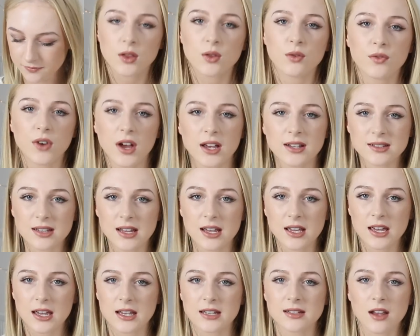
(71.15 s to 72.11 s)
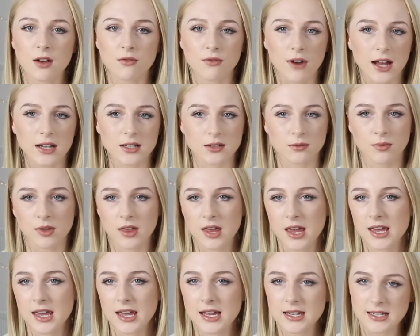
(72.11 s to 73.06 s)
The first thing is a random
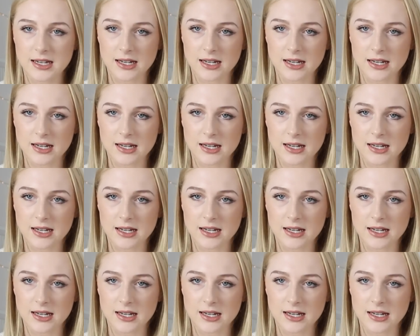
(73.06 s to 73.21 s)
thing.